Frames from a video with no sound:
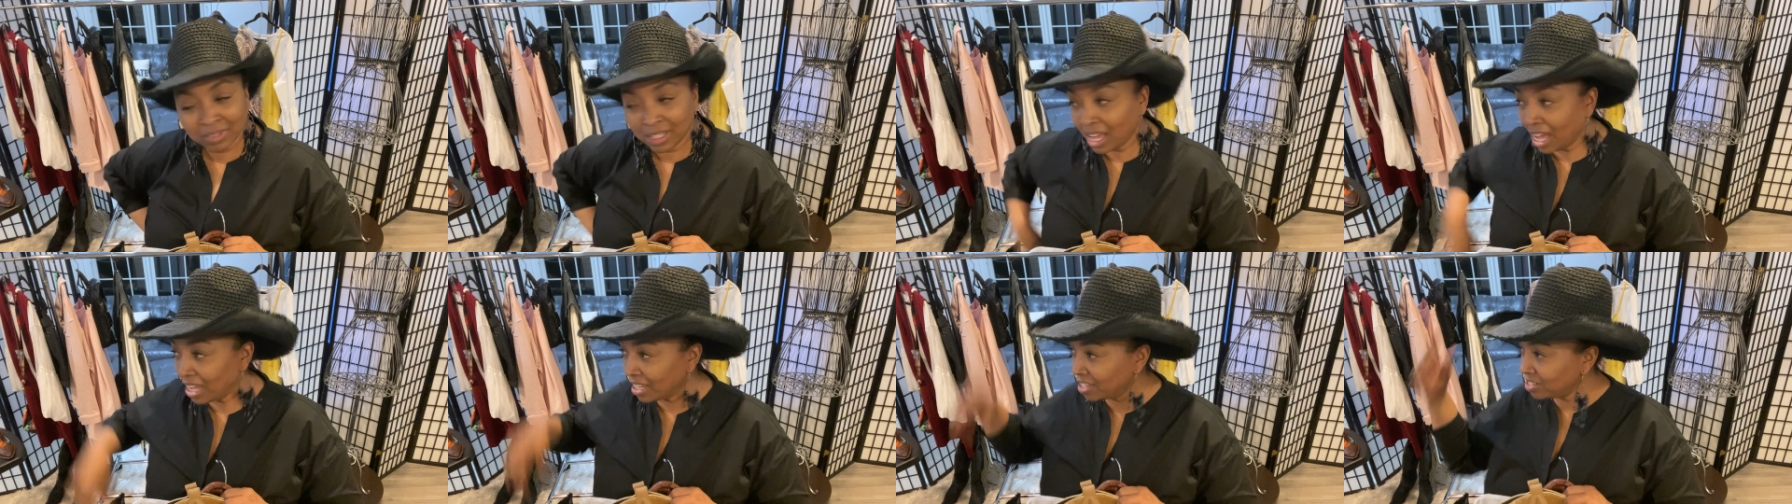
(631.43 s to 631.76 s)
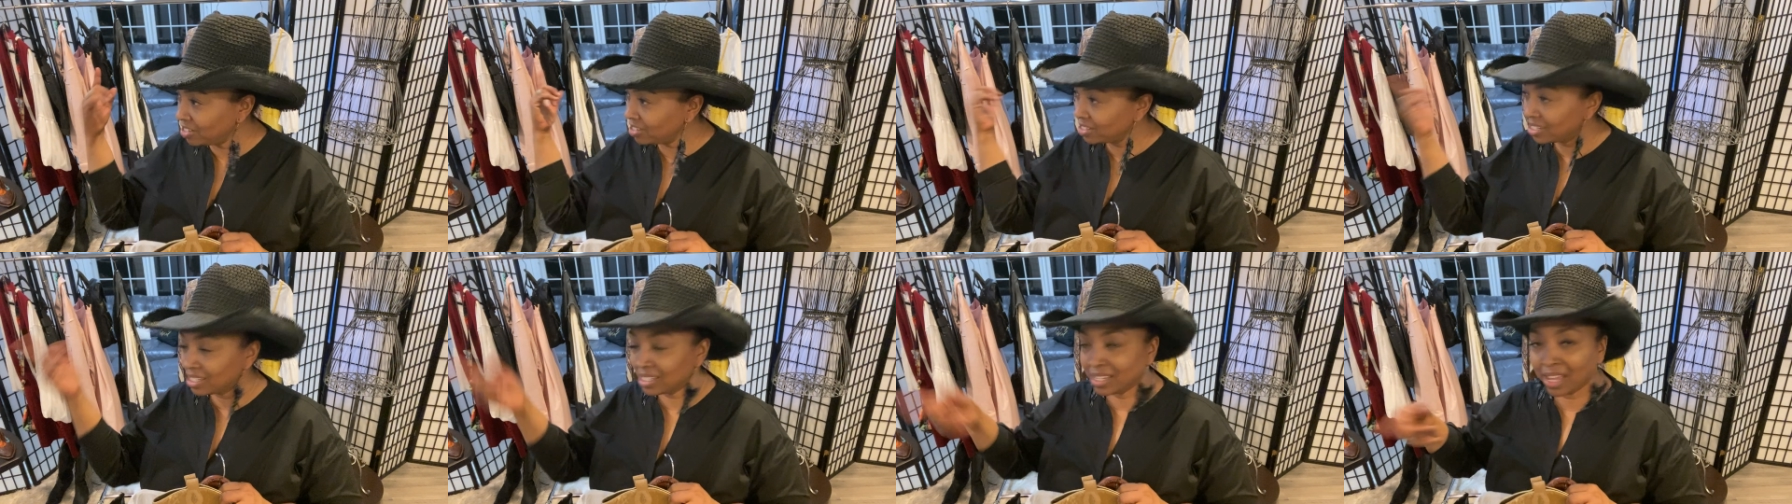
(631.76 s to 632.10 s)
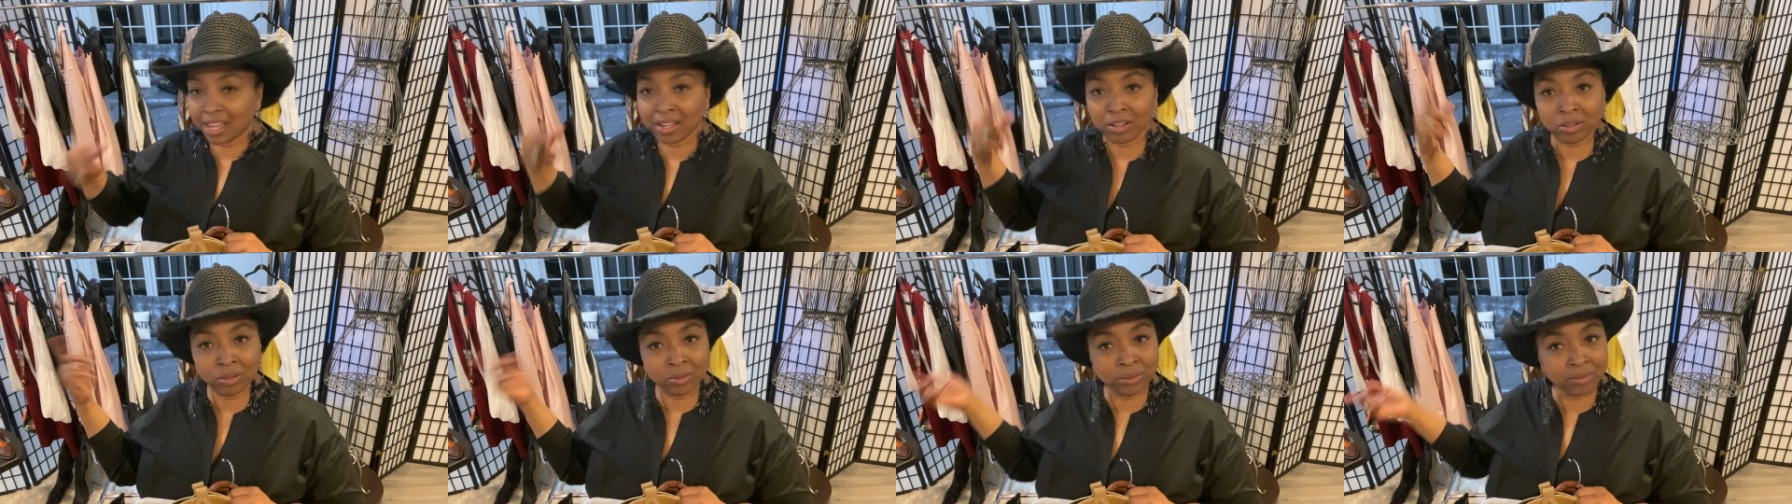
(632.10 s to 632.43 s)
I could just
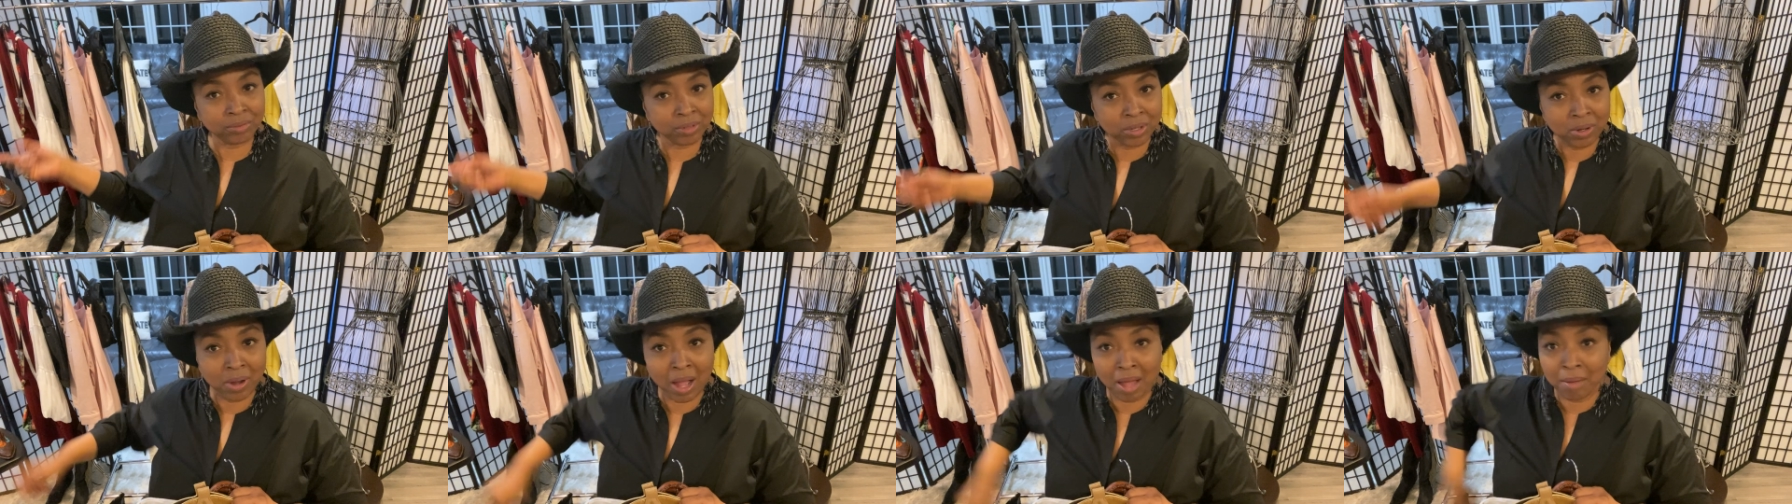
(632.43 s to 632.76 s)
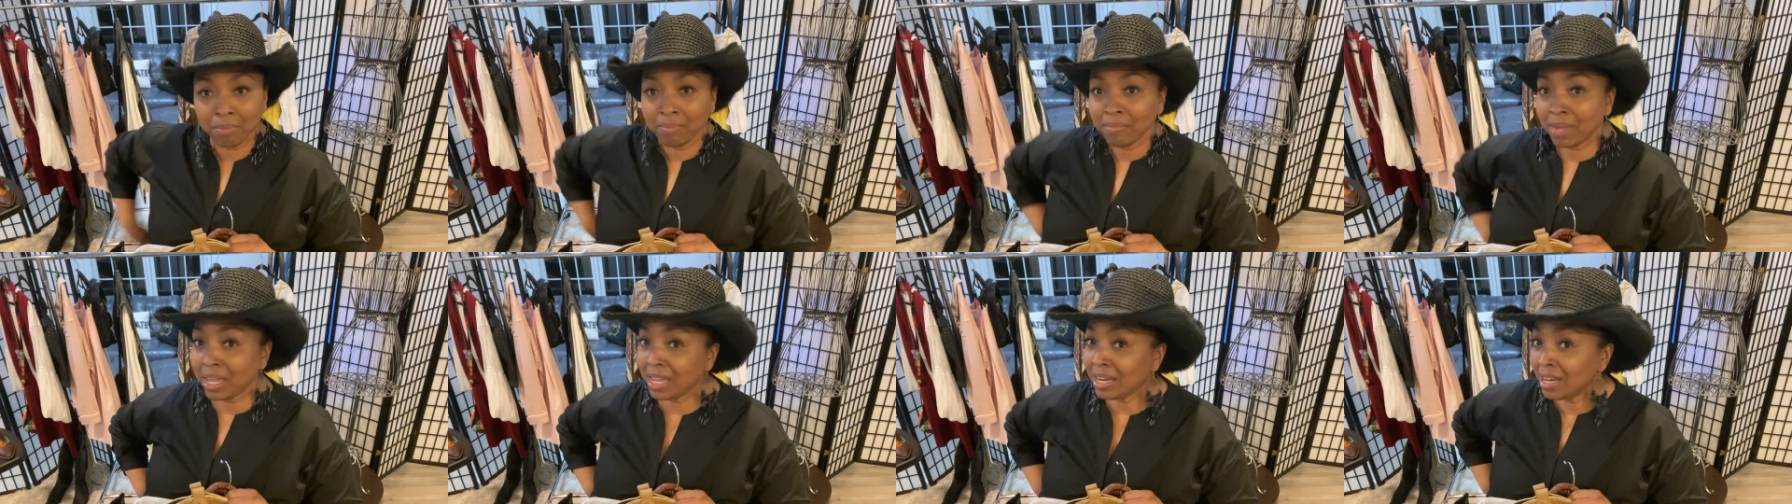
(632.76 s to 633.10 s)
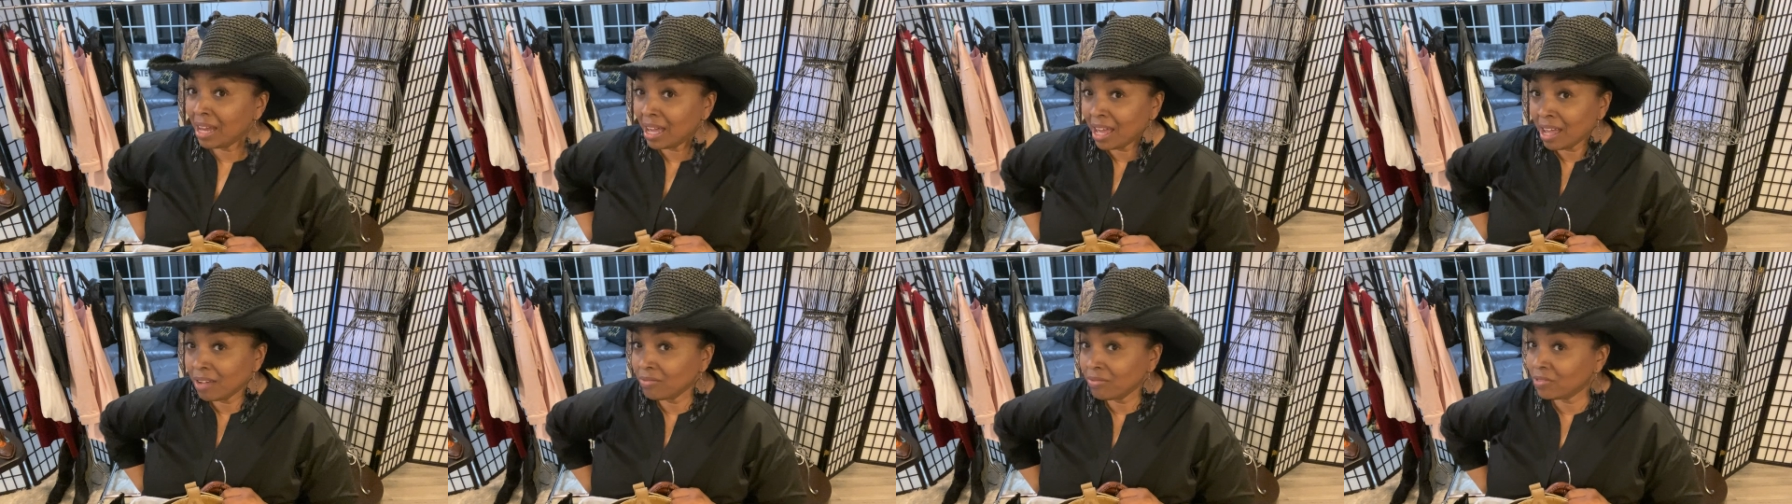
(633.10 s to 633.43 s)
cycle through. I may
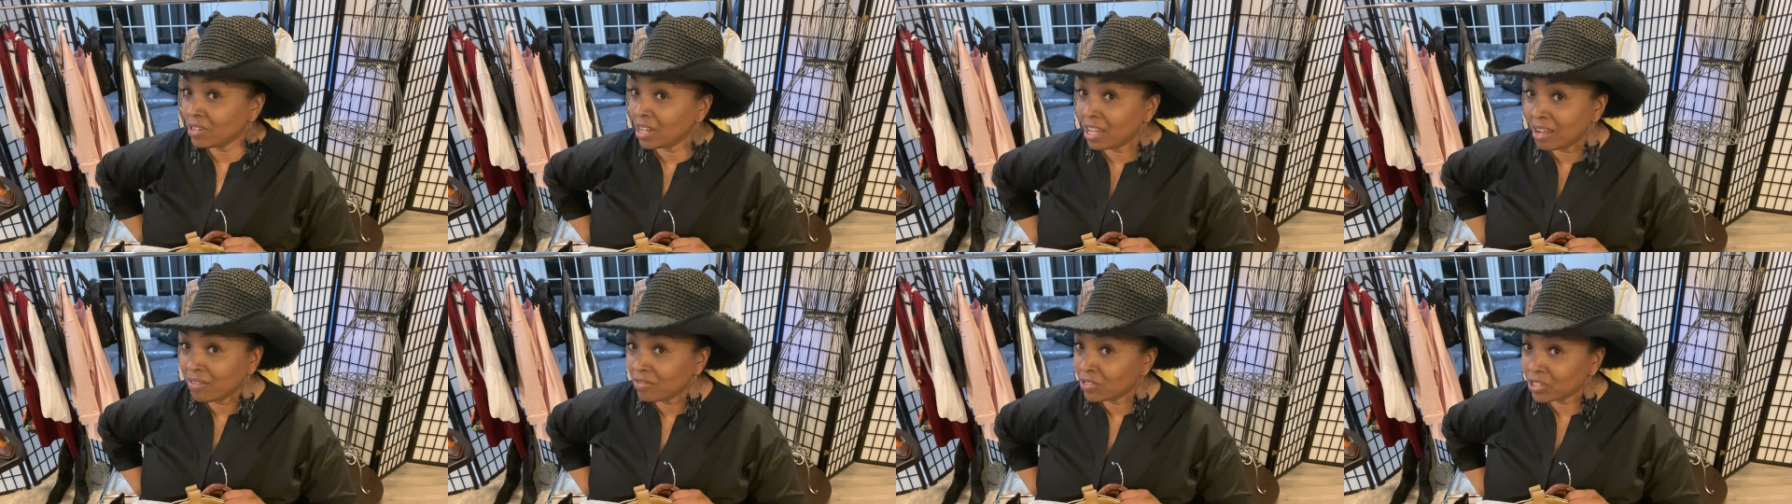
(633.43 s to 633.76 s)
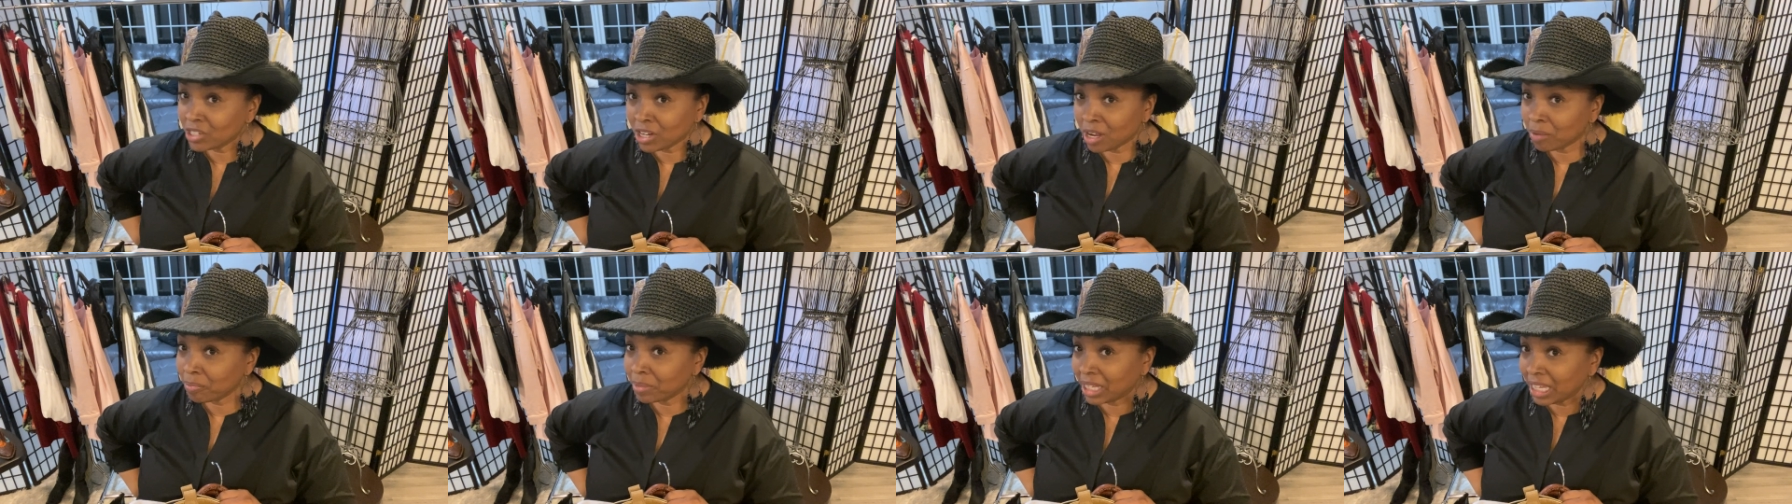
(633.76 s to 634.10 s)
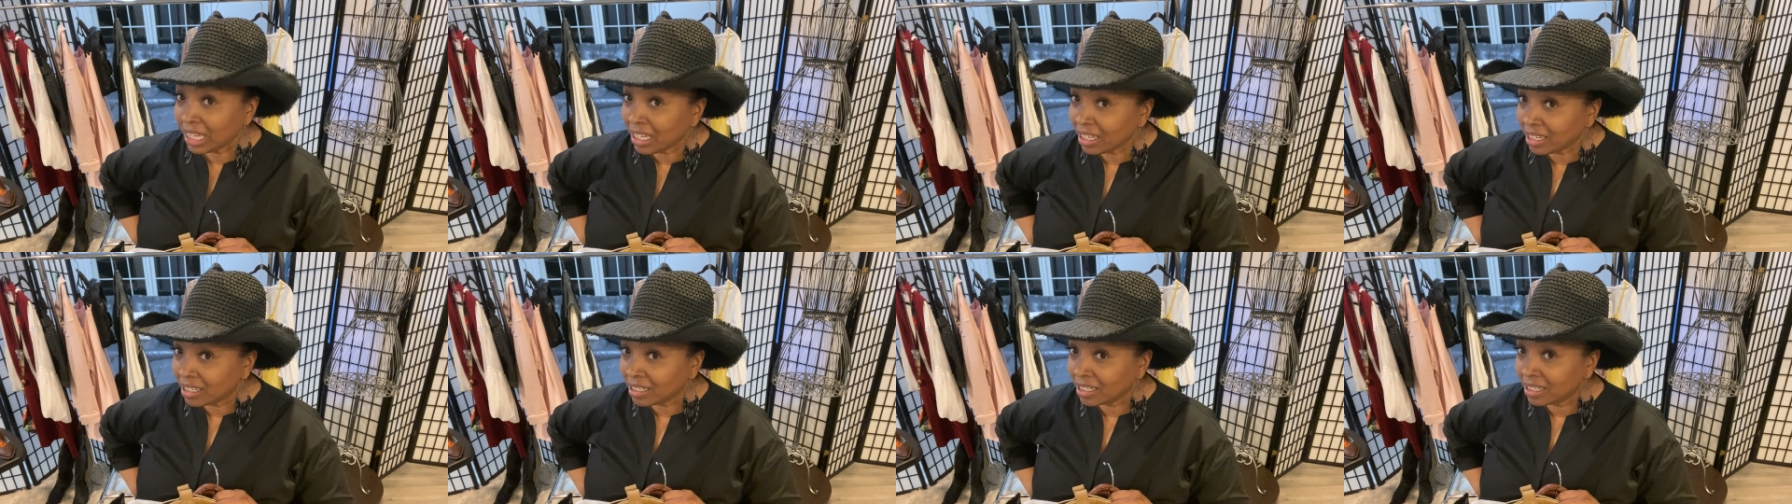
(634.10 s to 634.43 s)
not have to ever shop
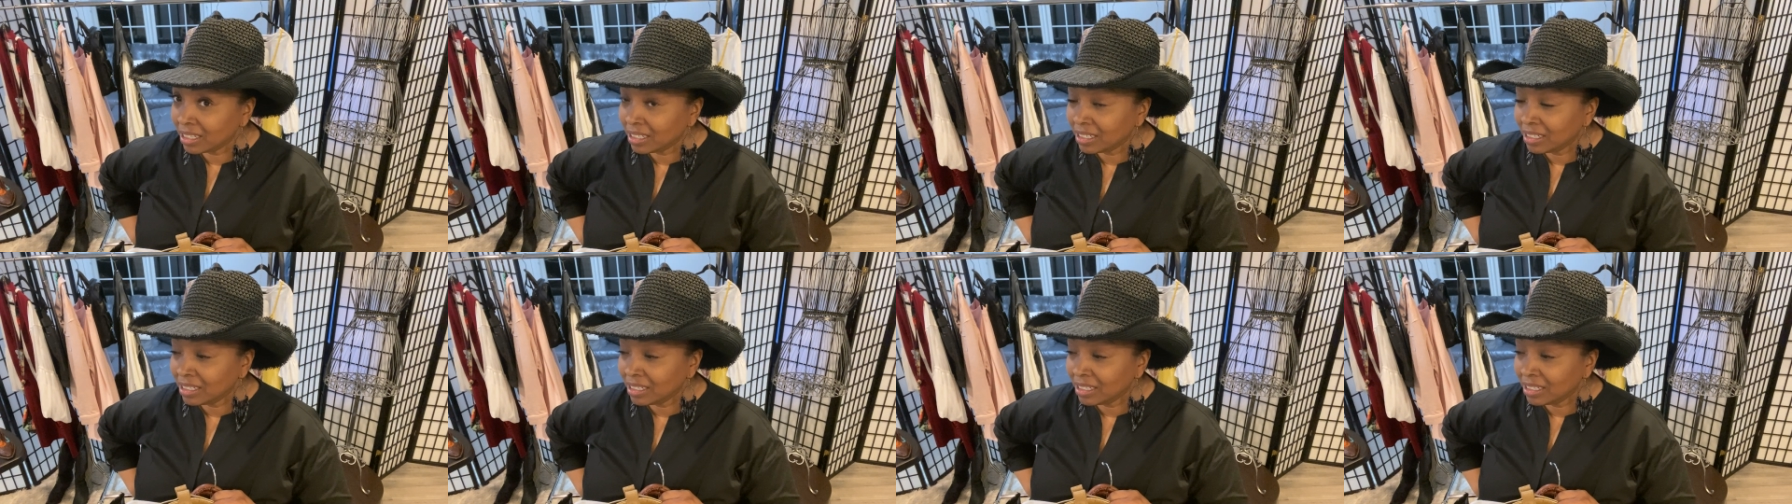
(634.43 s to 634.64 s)
again.